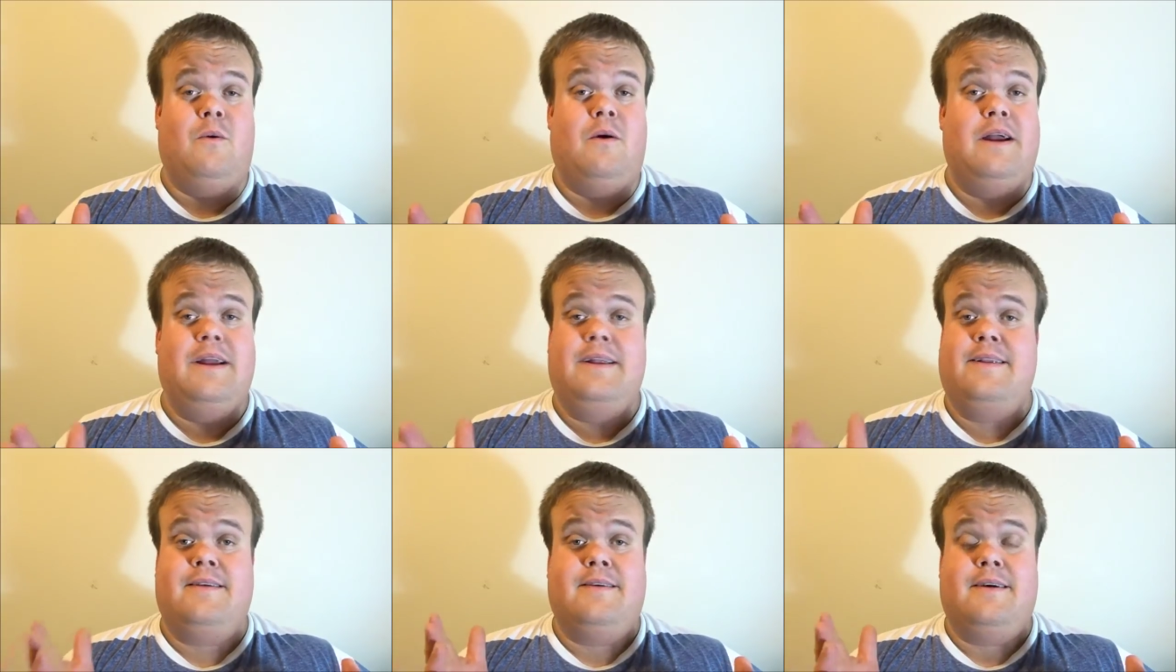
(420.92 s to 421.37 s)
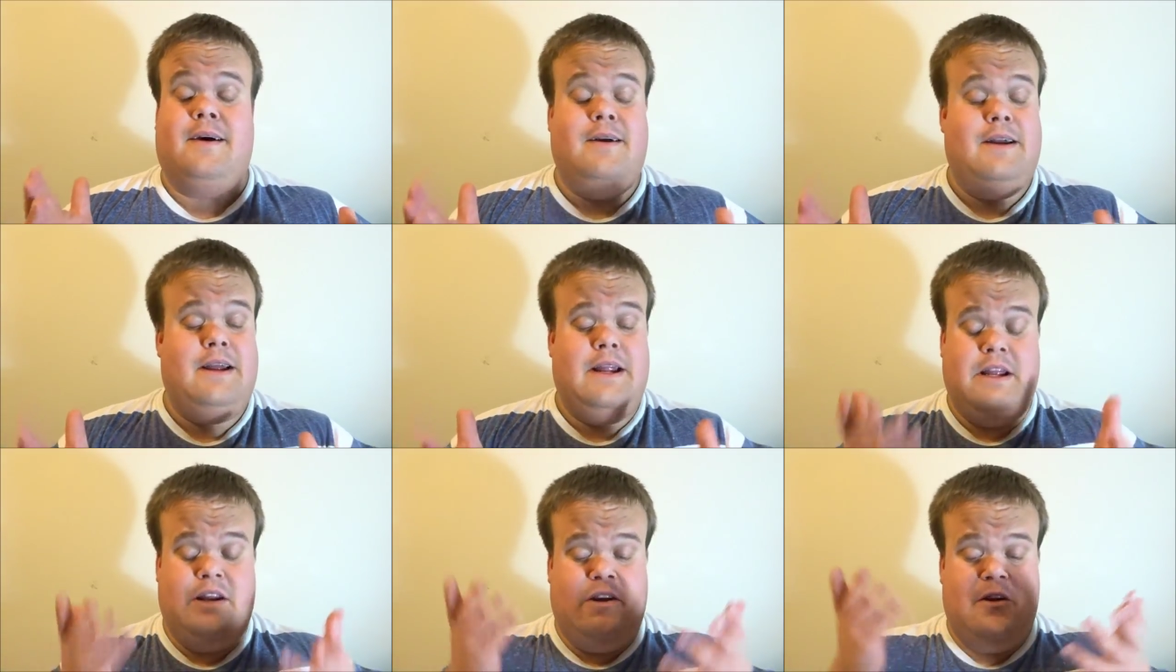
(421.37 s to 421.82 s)
wait. I'm
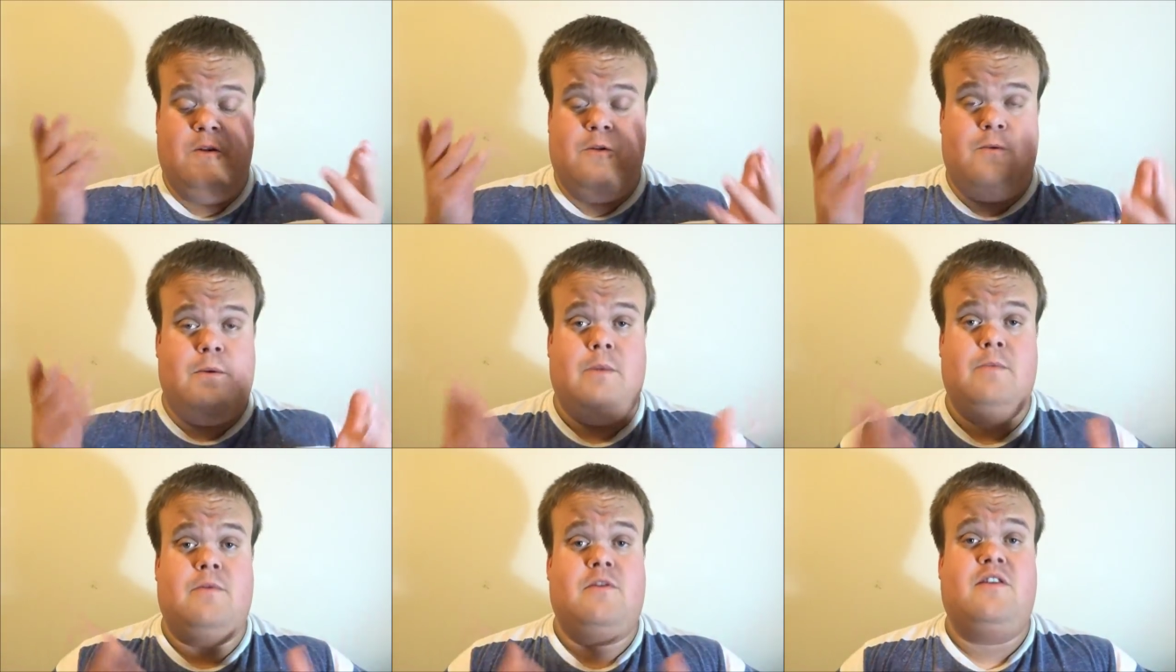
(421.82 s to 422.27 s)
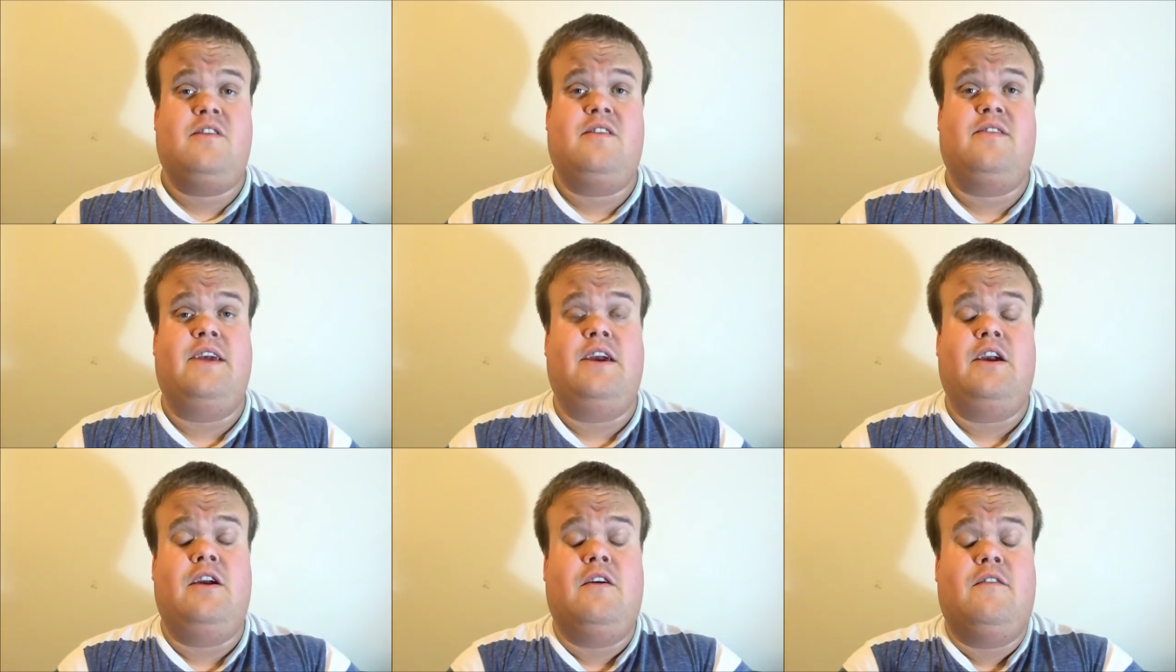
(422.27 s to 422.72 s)
getting goosebumps just
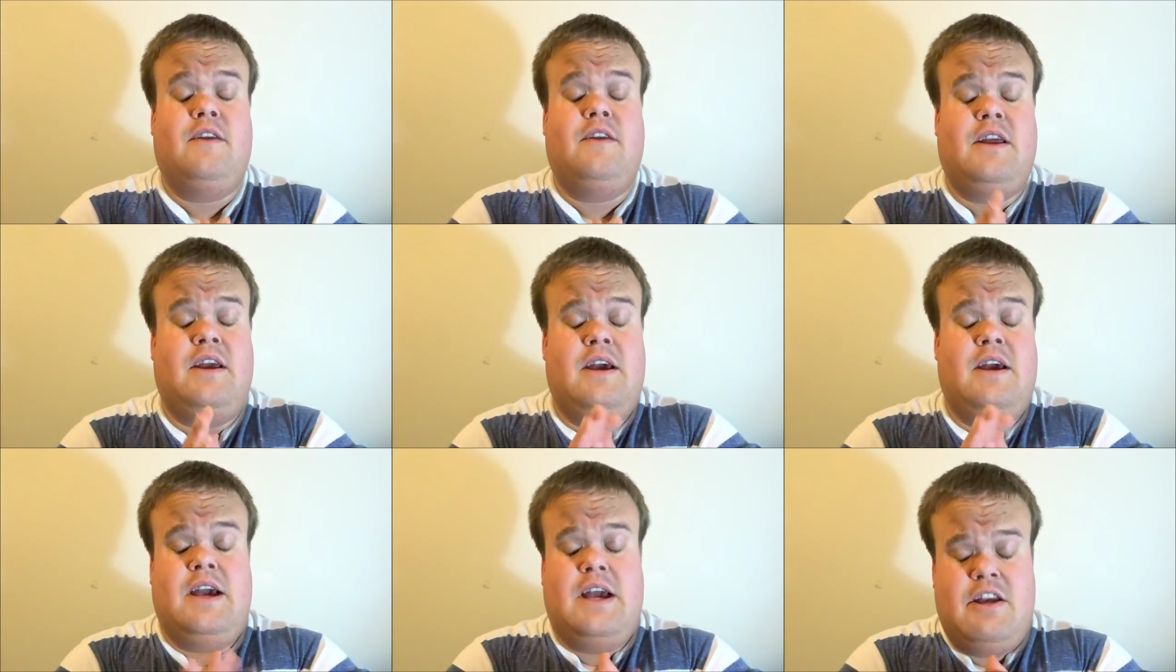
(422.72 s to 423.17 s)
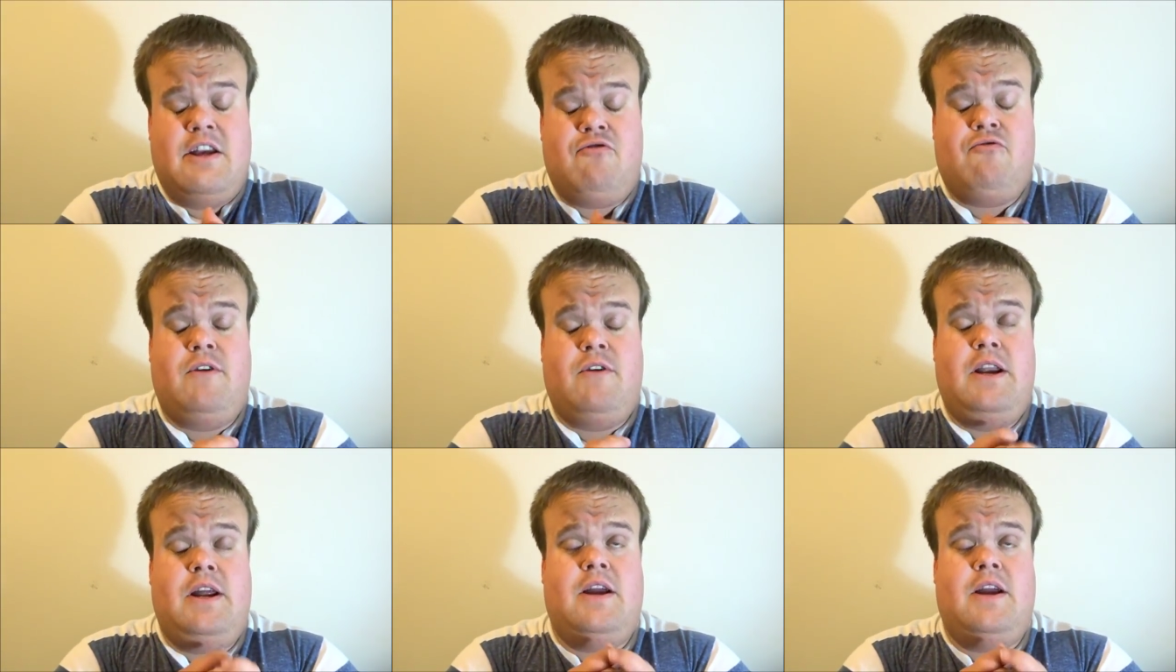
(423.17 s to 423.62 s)
thinking of it. It's
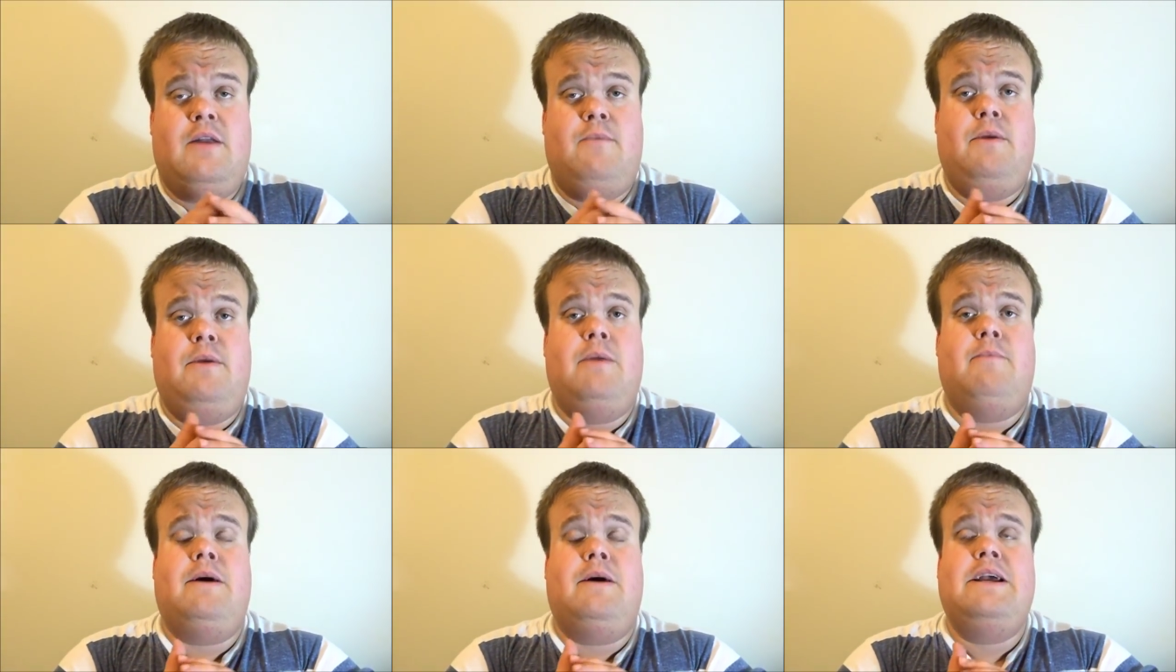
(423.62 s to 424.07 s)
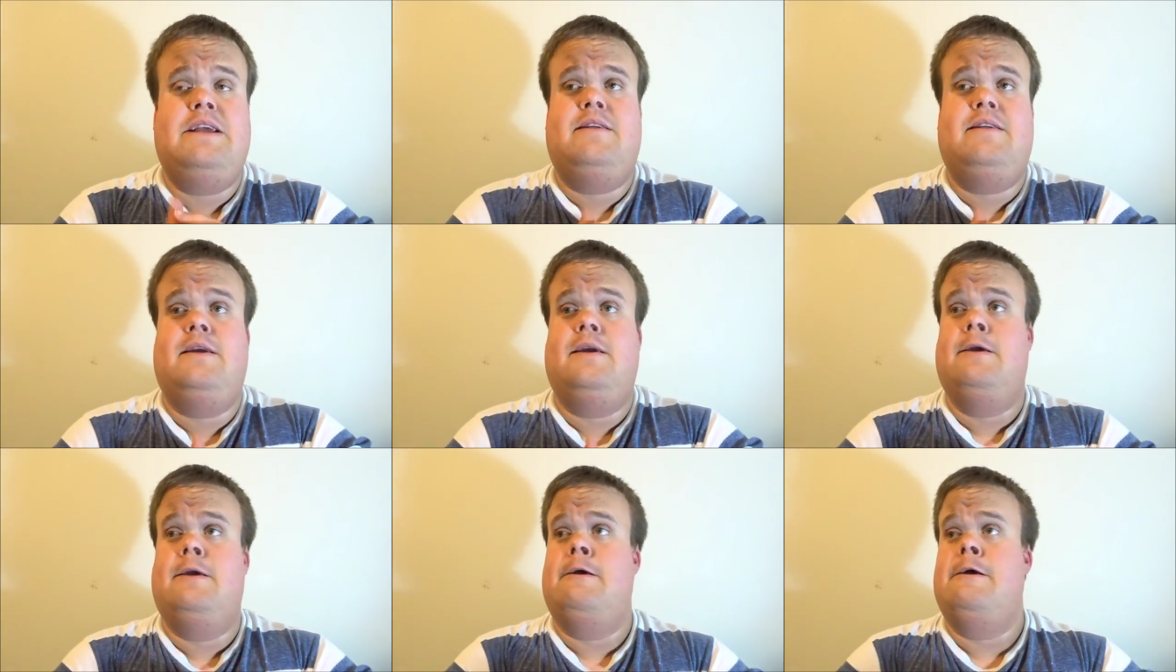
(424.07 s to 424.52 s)
really going to be
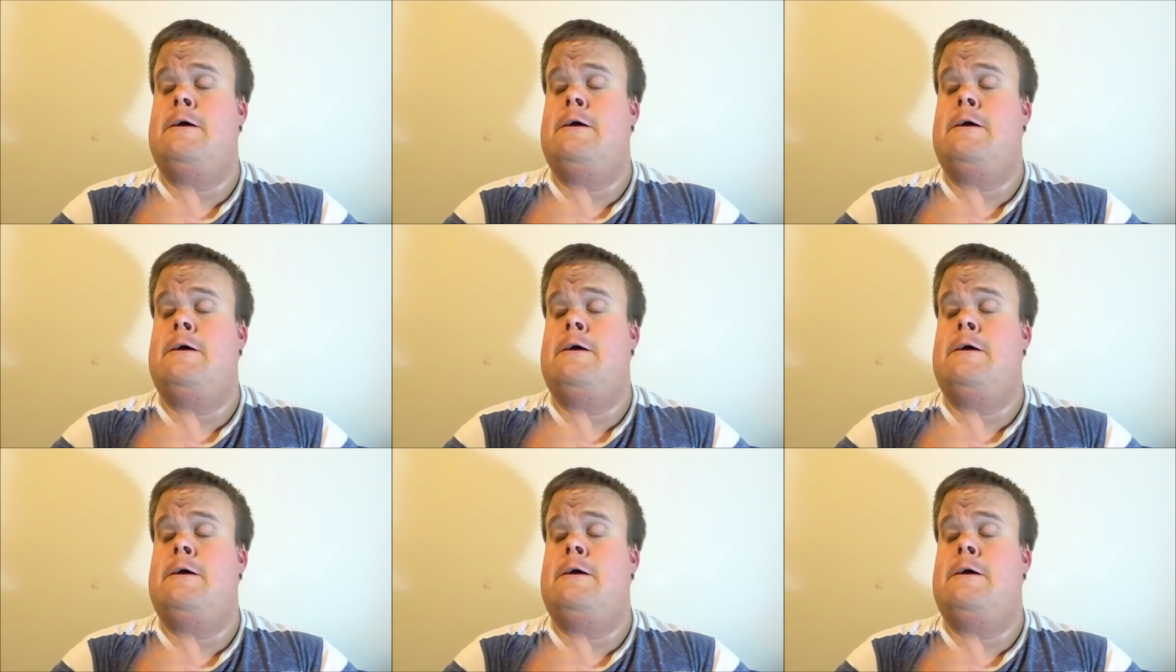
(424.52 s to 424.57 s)
amazing.